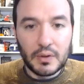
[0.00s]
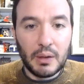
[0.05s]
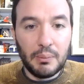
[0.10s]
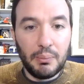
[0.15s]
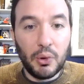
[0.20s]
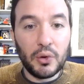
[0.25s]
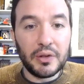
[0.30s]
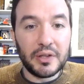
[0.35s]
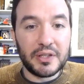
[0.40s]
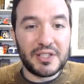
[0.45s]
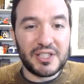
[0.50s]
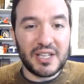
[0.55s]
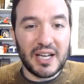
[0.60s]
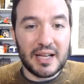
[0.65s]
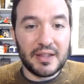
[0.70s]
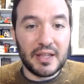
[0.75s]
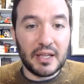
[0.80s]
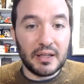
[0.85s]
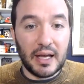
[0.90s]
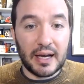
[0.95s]
Portland
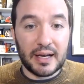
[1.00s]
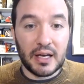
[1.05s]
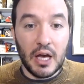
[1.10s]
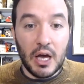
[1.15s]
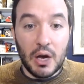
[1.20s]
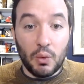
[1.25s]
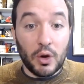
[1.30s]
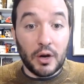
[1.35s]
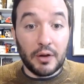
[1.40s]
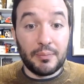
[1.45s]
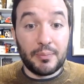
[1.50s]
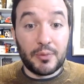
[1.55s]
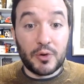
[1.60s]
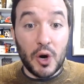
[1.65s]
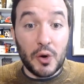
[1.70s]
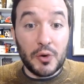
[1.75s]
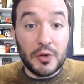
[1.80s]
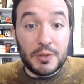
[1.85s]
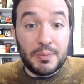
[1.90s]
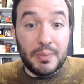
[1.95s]
said that like one of
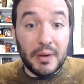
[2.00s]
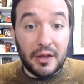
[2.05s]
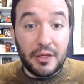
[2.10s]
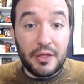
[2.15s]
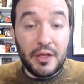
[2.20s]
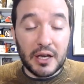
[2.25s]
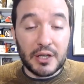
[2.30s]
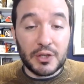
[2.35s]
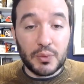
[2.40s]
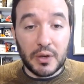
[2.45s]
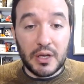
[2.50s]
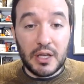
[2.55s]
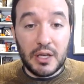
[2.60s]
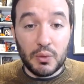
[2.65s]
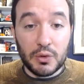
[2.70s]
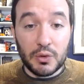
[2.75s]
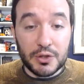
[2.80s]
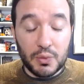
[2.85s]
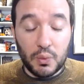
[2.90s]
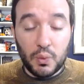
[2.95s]
Cronin's big things when he
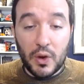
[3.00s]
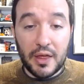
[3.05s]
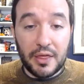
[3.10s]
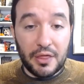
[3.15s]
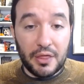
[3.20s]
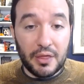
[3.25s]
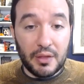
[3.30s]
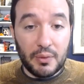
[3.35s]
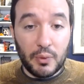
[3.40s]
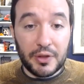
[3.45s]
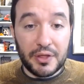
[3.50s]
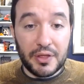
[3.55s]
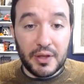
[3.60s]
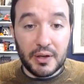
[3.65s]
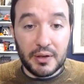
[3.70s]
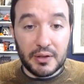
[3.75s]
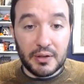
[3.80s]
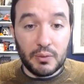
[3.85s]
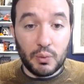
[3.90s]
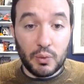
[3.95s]
was with with
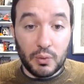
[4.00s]
the